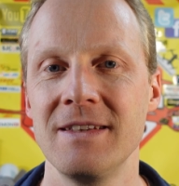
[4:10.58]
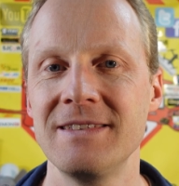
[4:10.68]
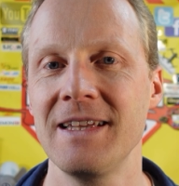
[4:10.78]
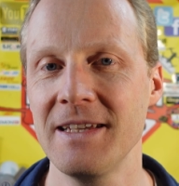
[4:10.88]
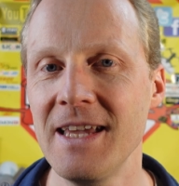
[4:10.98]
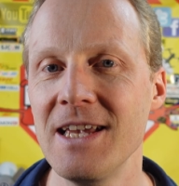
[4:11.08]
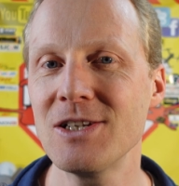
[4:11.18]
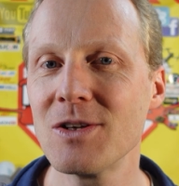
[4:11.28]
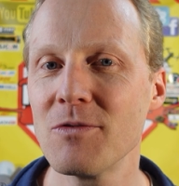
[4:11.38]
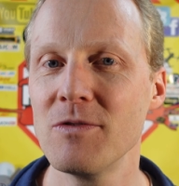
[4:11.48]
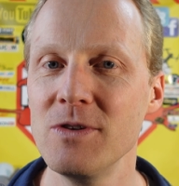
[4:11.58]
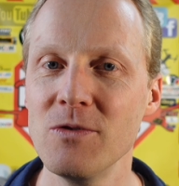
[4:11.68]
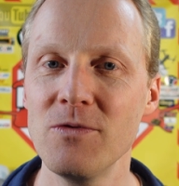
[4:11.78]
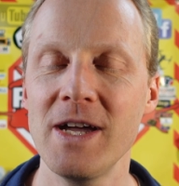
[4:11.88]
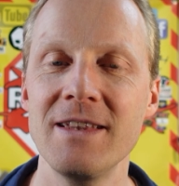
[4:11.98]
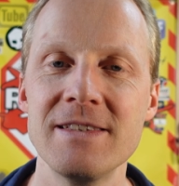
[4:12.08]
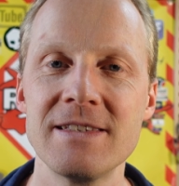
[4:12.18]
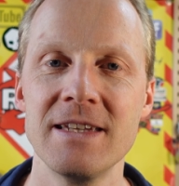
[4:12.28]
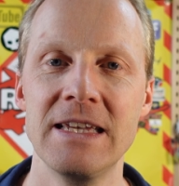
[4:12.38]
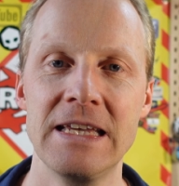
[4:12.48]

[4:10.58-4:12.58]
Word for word: this dedication of a few fans